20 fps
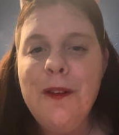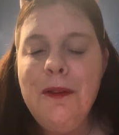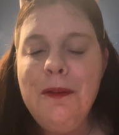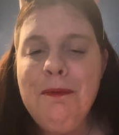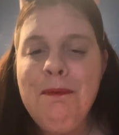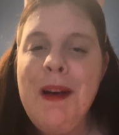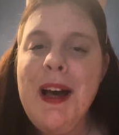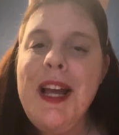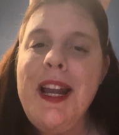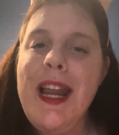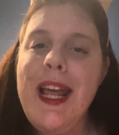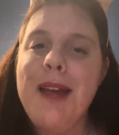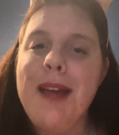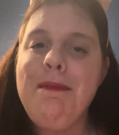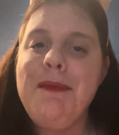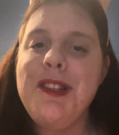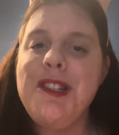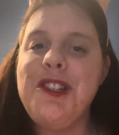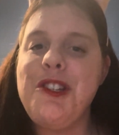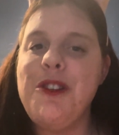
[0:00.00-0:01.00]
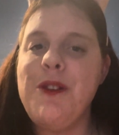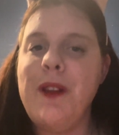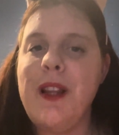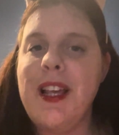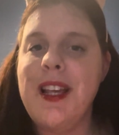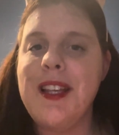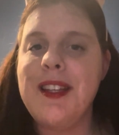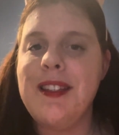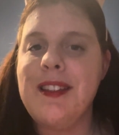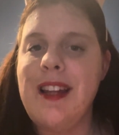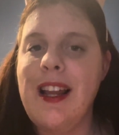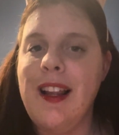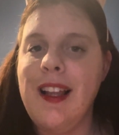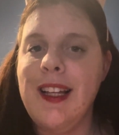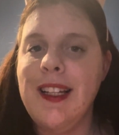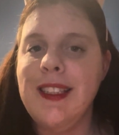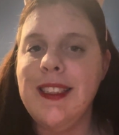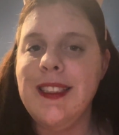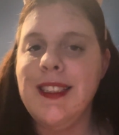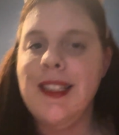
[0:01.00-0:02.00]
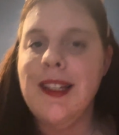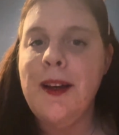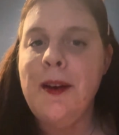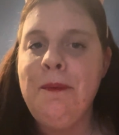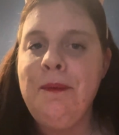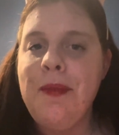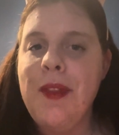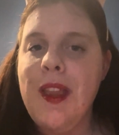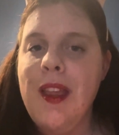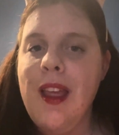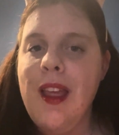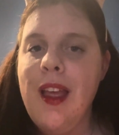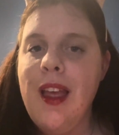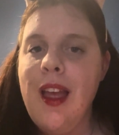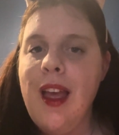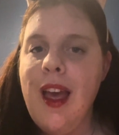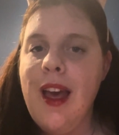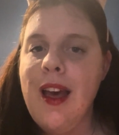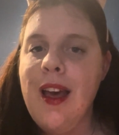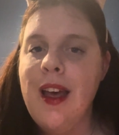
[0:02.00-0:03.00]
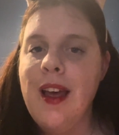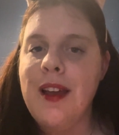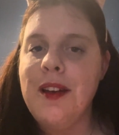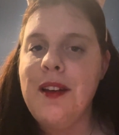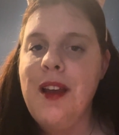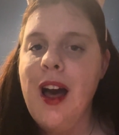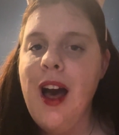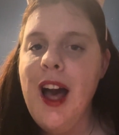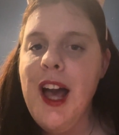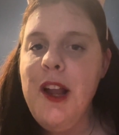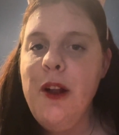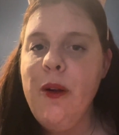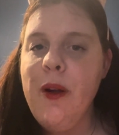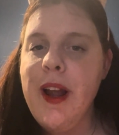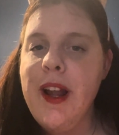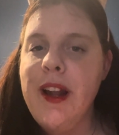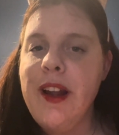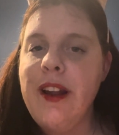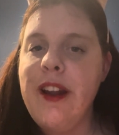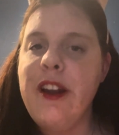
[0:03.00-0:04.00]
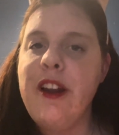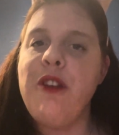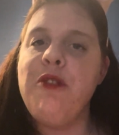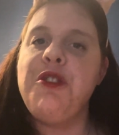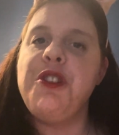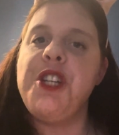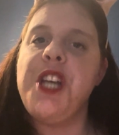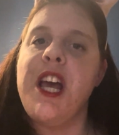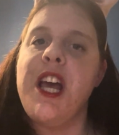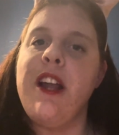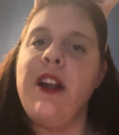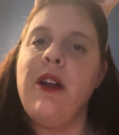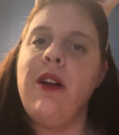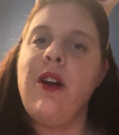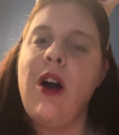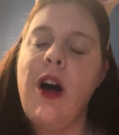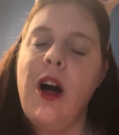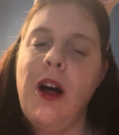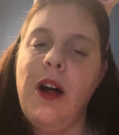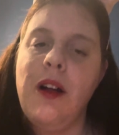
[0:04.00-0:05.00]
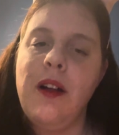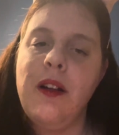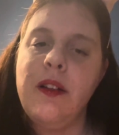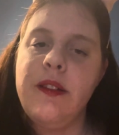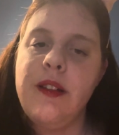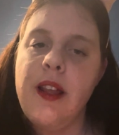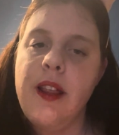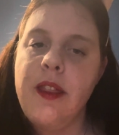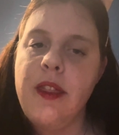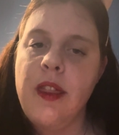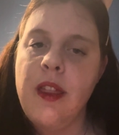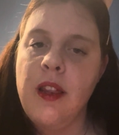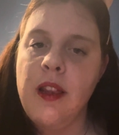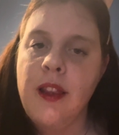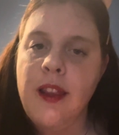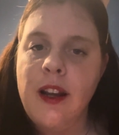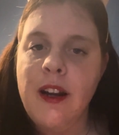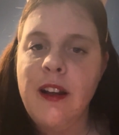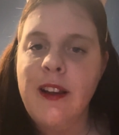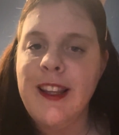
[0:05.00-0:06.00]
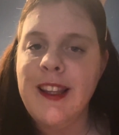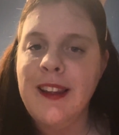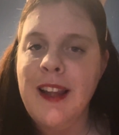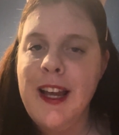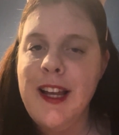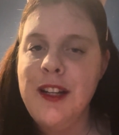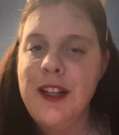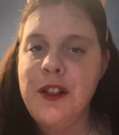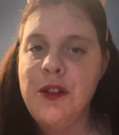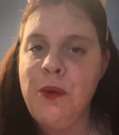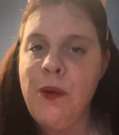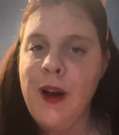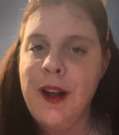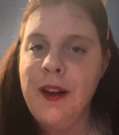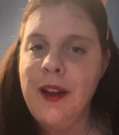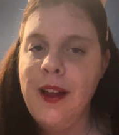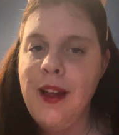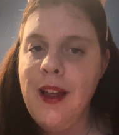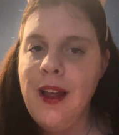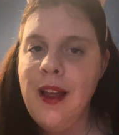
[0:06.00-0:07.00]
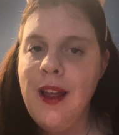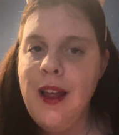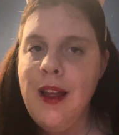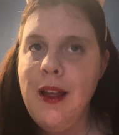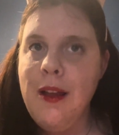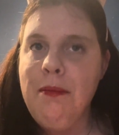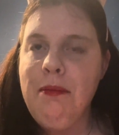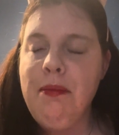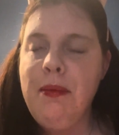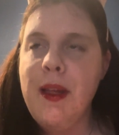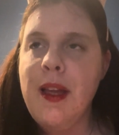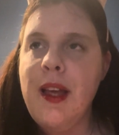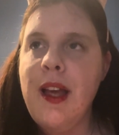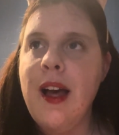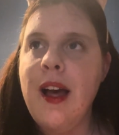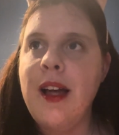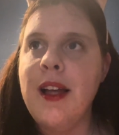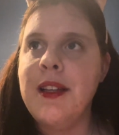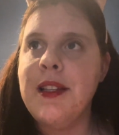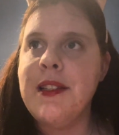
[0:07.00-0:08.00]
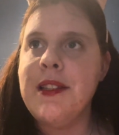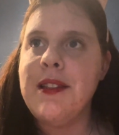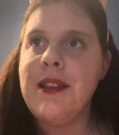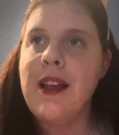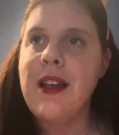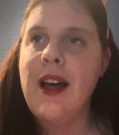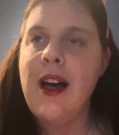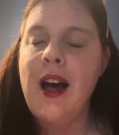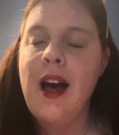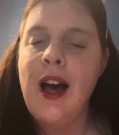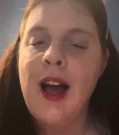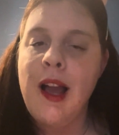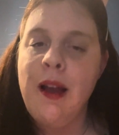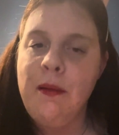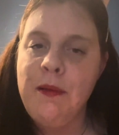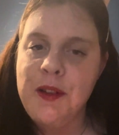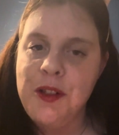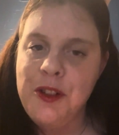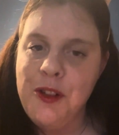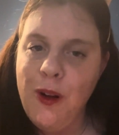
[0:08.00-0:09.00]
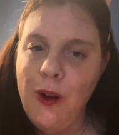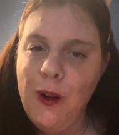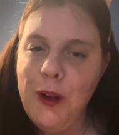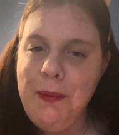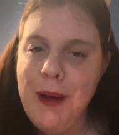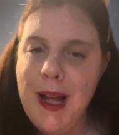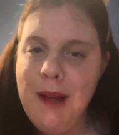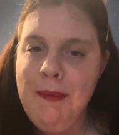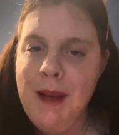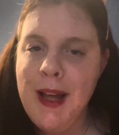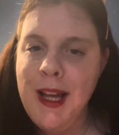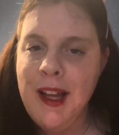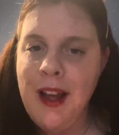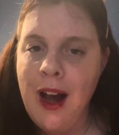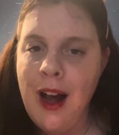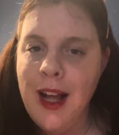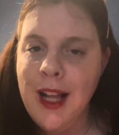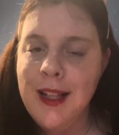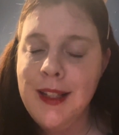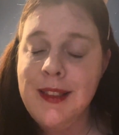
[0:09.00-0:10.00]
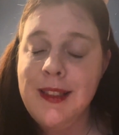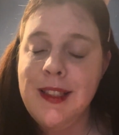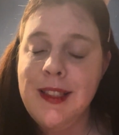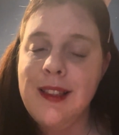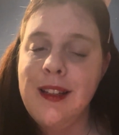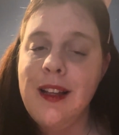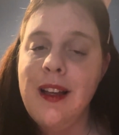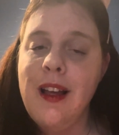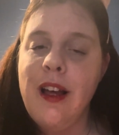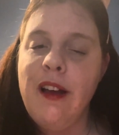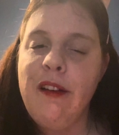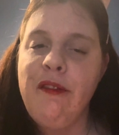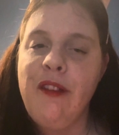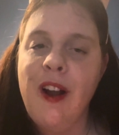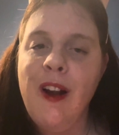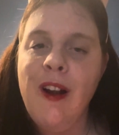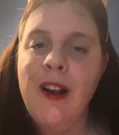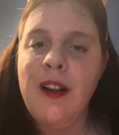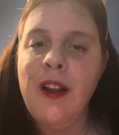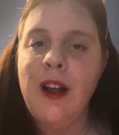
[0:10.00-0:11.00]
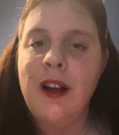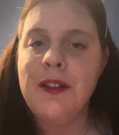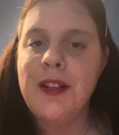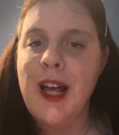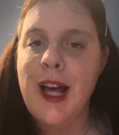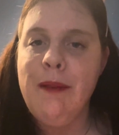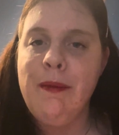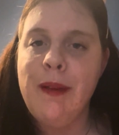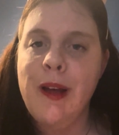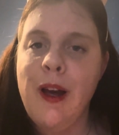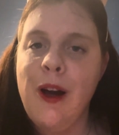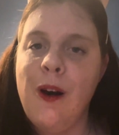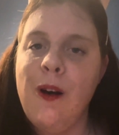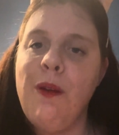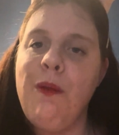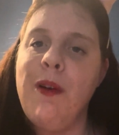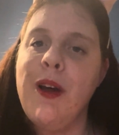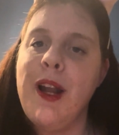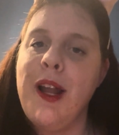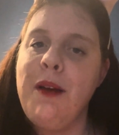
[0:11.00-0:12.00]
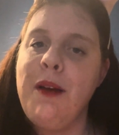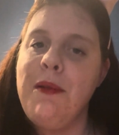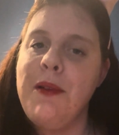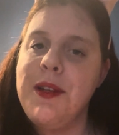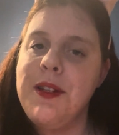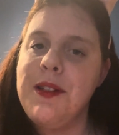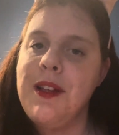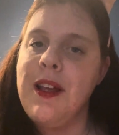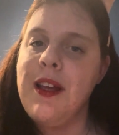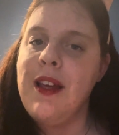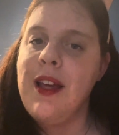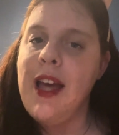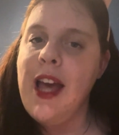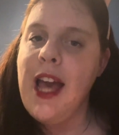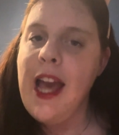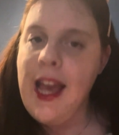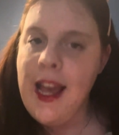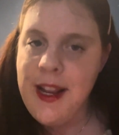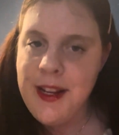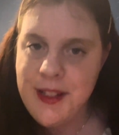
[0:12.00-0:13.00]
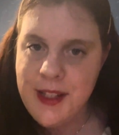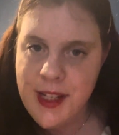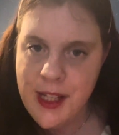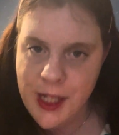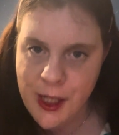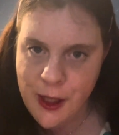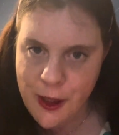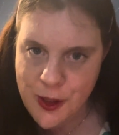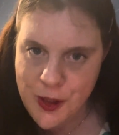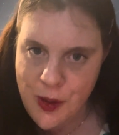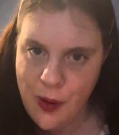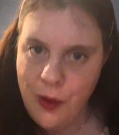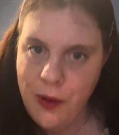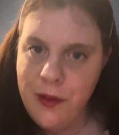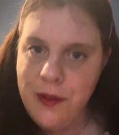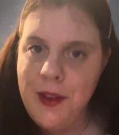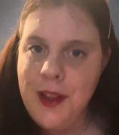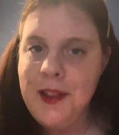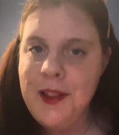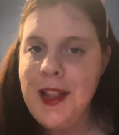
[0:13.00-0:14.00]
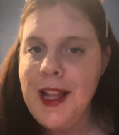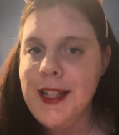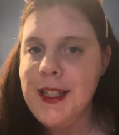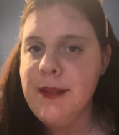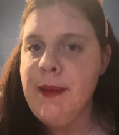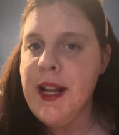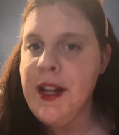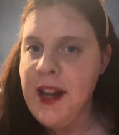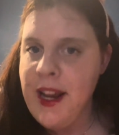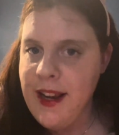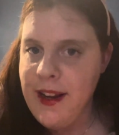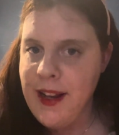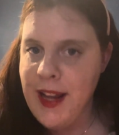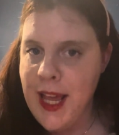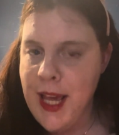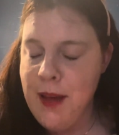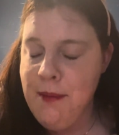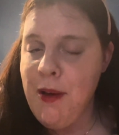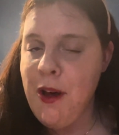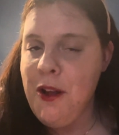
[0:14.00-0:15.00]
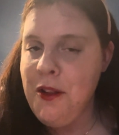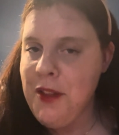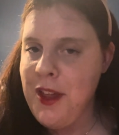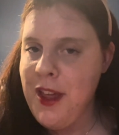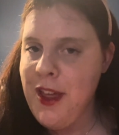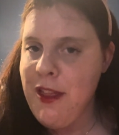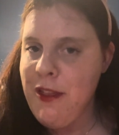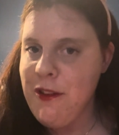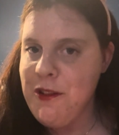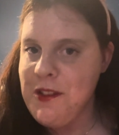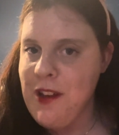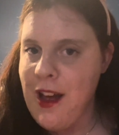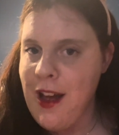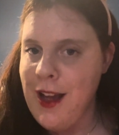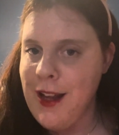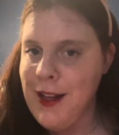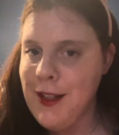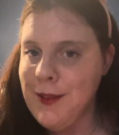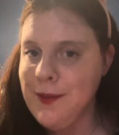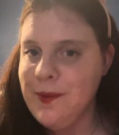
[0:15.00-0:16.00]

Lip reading: My name is Julia Stellings, and I created a new channel called The Little Enlightened One because I was told by my guides a very long time ago when I was 18 years old that that's my nickname on the other side.